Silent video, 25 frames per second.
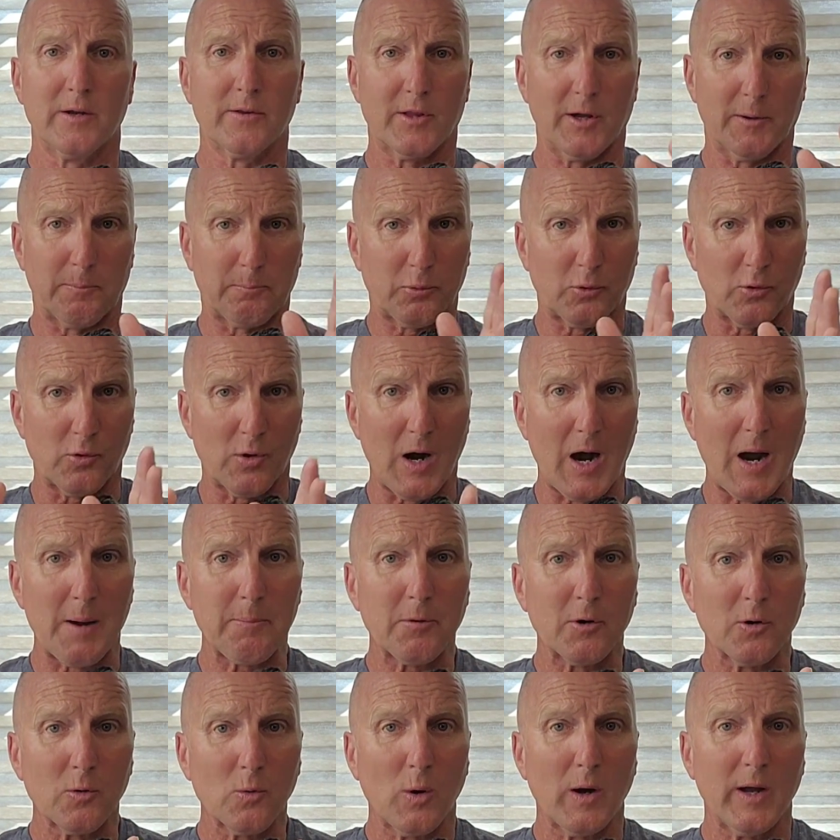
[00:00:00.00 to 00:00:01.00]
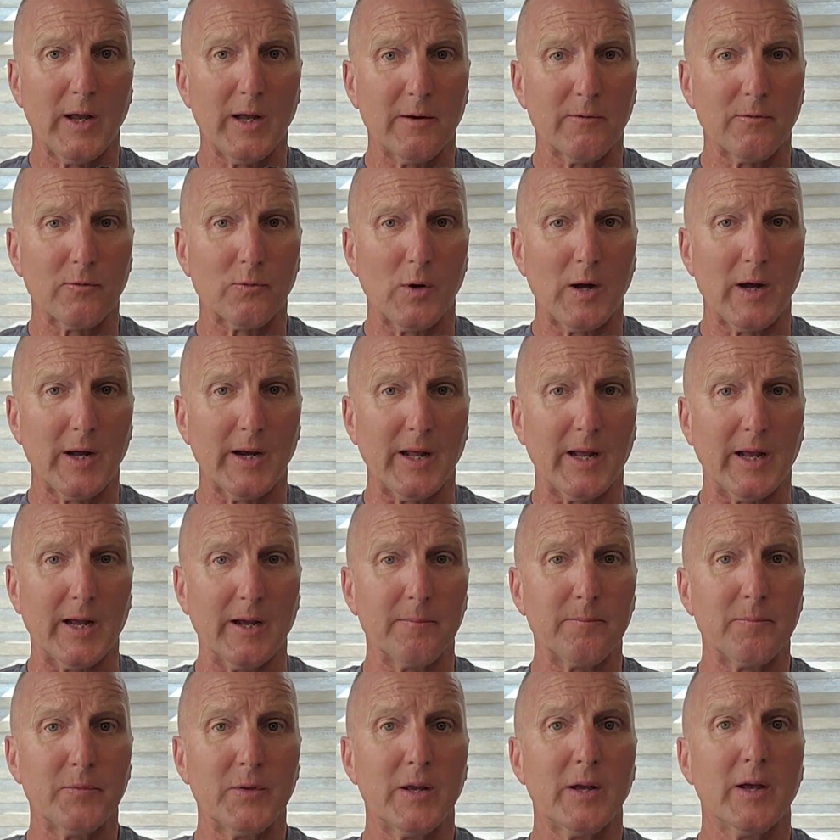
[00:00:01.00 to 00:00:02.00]
the proper way of
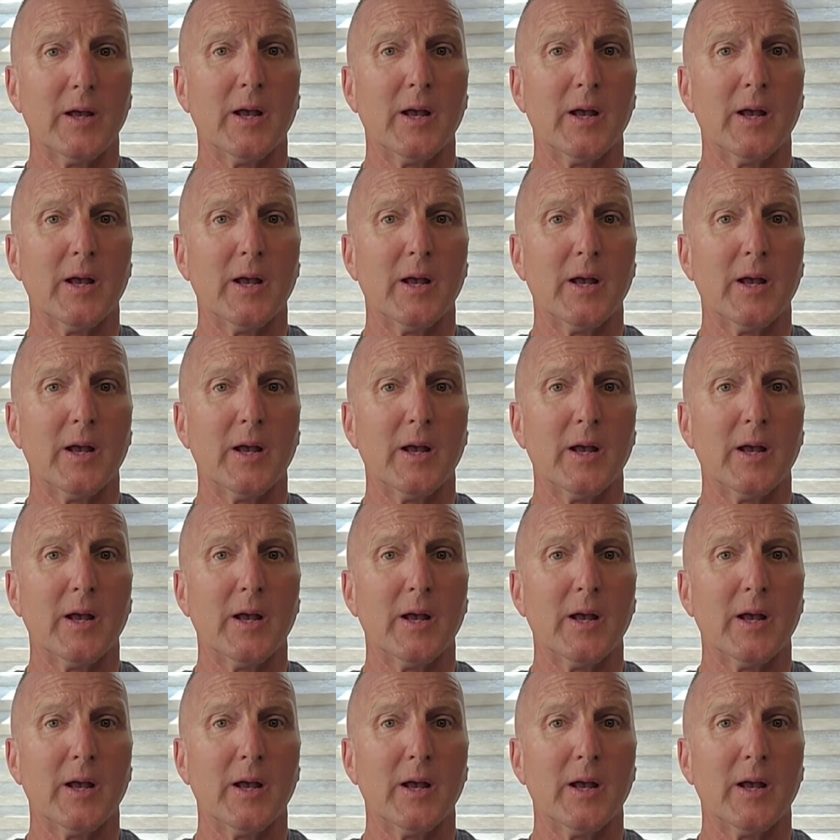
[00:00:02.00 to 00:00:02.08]
running,